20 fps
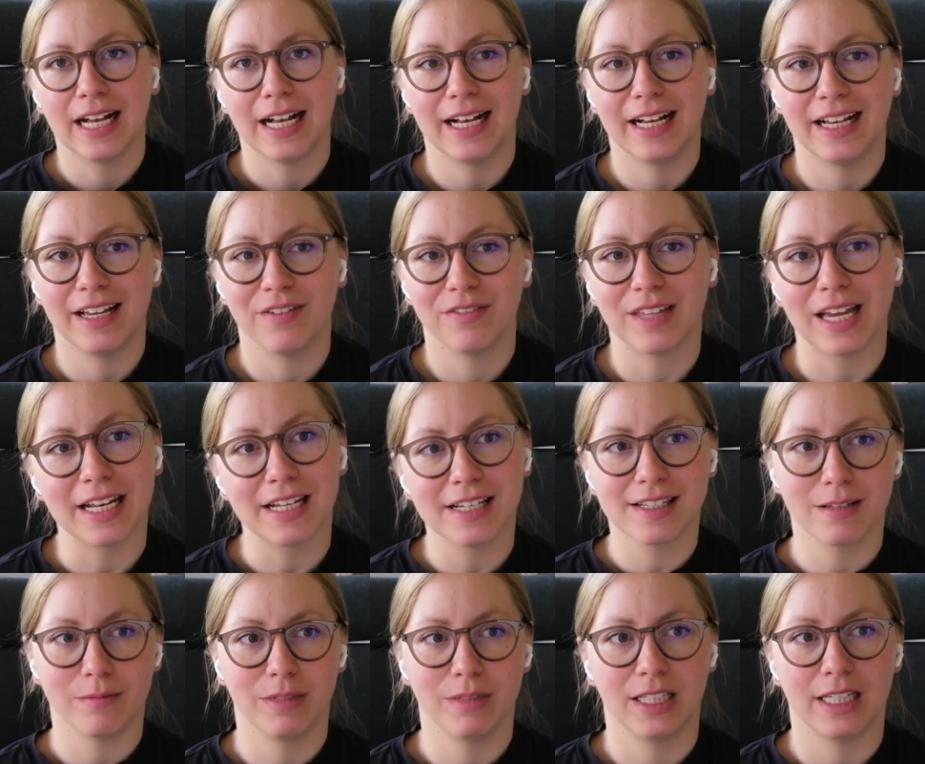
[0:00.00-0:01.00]
If that is
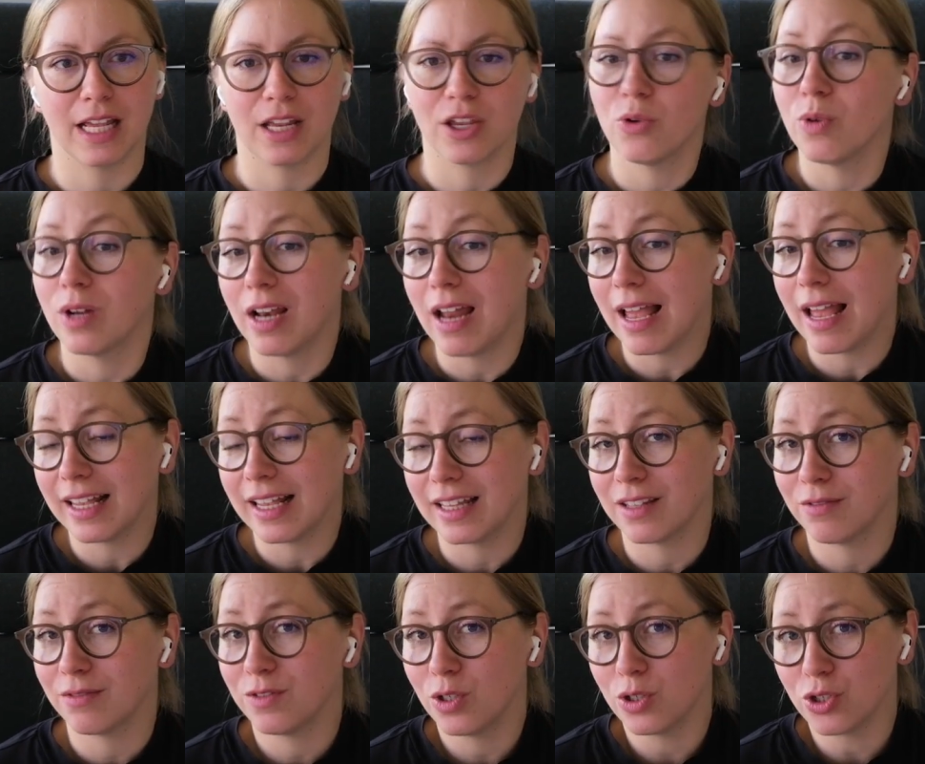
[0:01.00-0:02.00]
something that you would like in
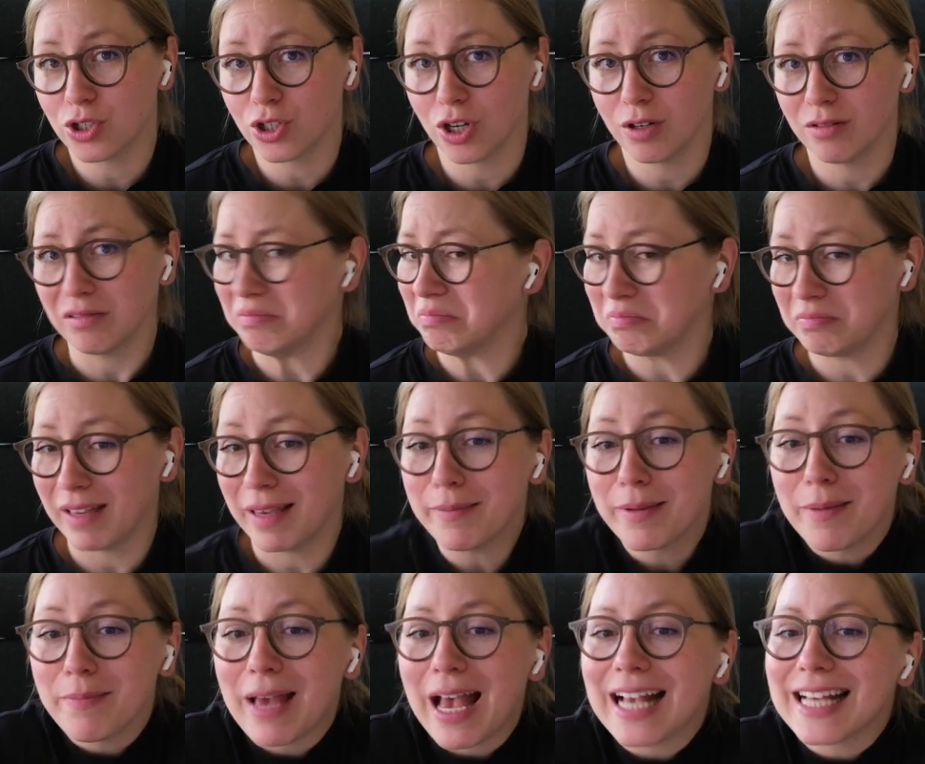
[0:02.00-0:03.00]
the future,
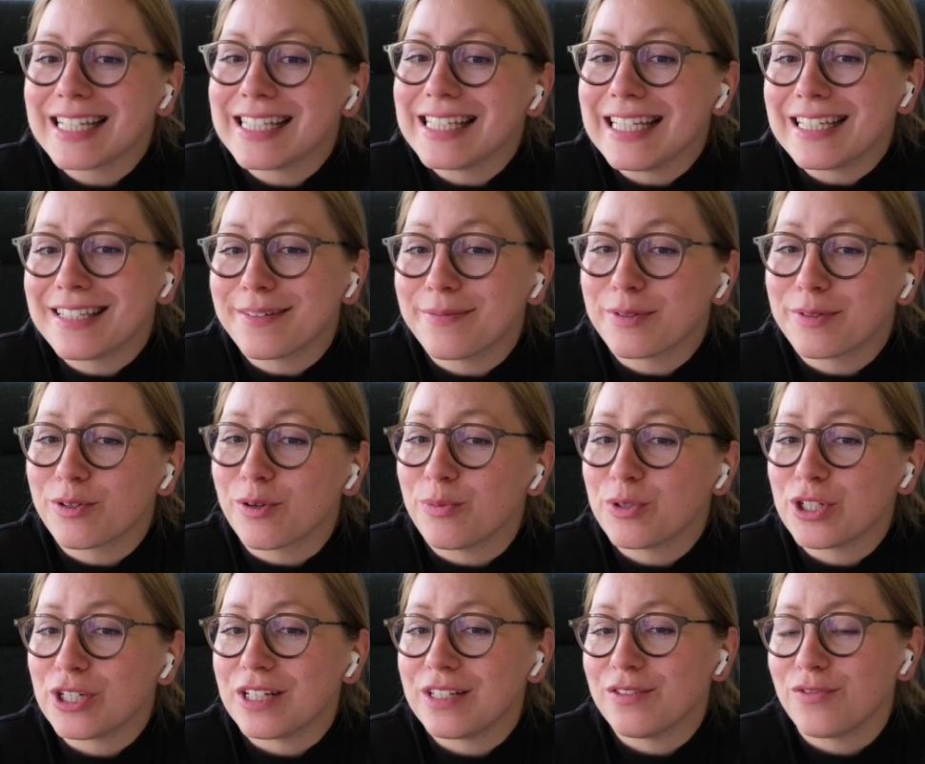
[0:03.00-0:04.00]
maybe a magazine
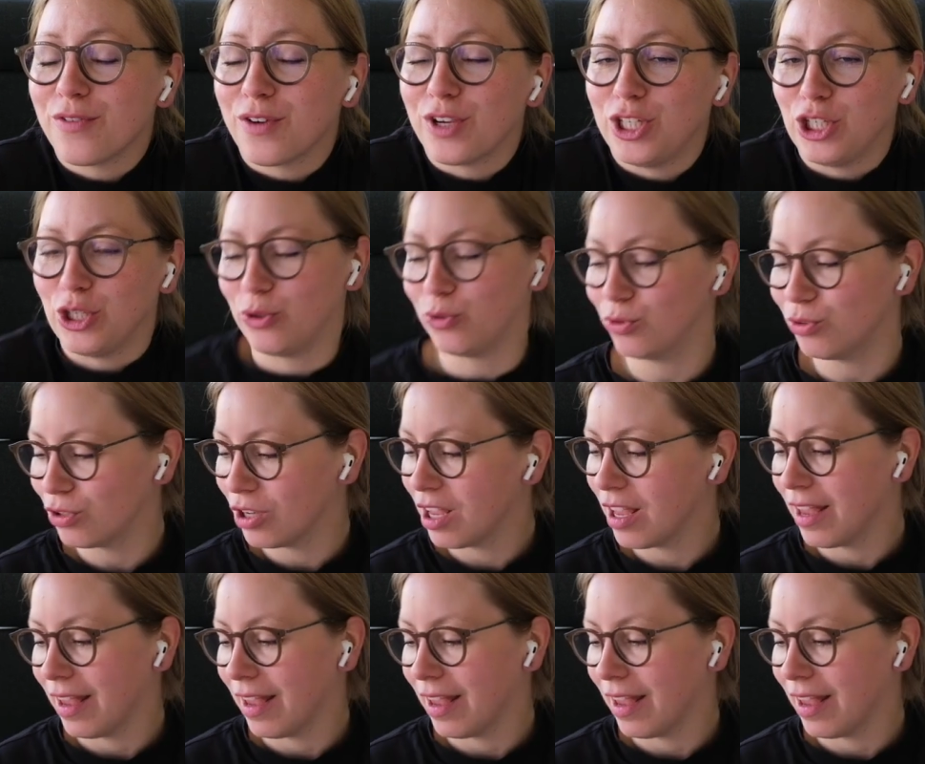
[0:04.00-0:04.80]
subscription is for you.